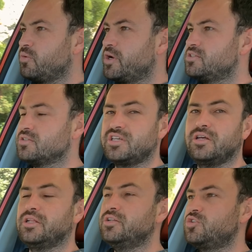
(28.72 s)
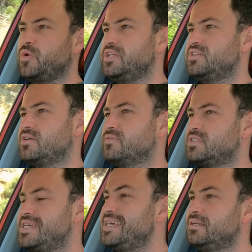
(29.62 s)
one went on sale in
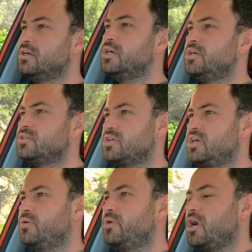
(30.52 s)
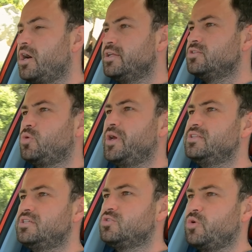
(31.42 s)
2017. So here we are in
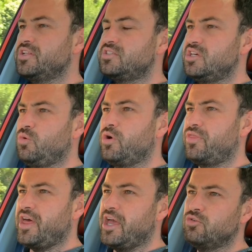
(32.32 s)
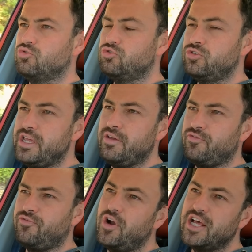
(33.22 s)
2020 with a
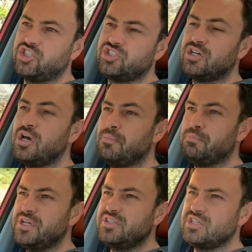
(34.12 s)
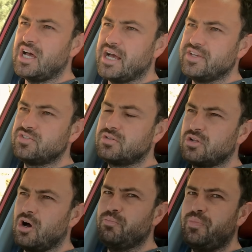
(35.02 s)
refreshed mid-sized
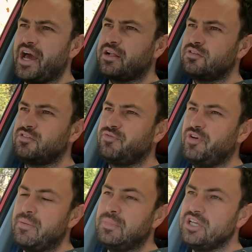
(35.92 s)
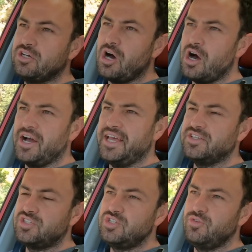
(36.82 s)
compact family car
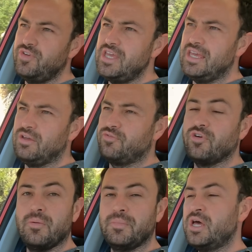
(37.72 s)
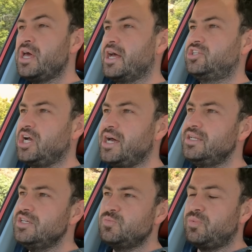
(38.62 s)
SUV from a
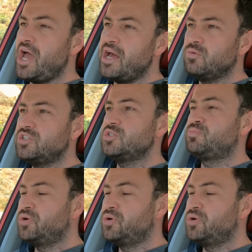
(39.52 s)
Chinese brand, which is